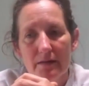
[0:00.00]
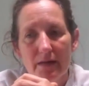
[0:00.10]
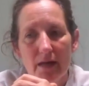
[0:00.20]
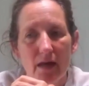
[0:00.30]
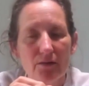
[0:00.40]

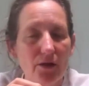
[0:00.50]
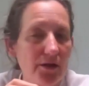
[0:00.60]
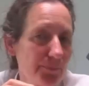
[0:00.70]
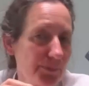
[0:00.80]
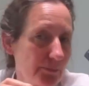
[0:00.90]
Now, a
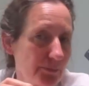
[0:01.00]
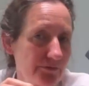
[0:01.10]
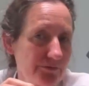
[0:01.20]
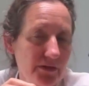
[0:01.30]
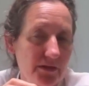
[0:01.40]
lot of people
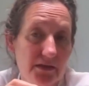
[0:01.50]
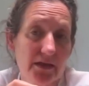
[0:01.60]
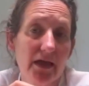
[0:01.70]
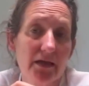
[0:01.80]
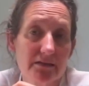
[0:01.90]
feel that
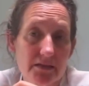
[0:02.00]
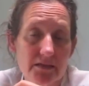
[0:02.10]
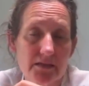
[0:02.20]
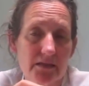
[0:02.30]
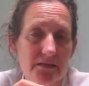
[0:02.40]

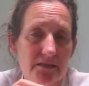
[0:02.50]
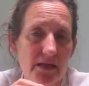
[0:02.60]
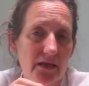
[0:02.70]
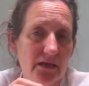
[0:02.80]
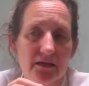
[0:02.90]
Candida is
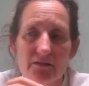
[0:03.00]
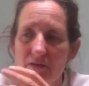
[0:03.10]
negative.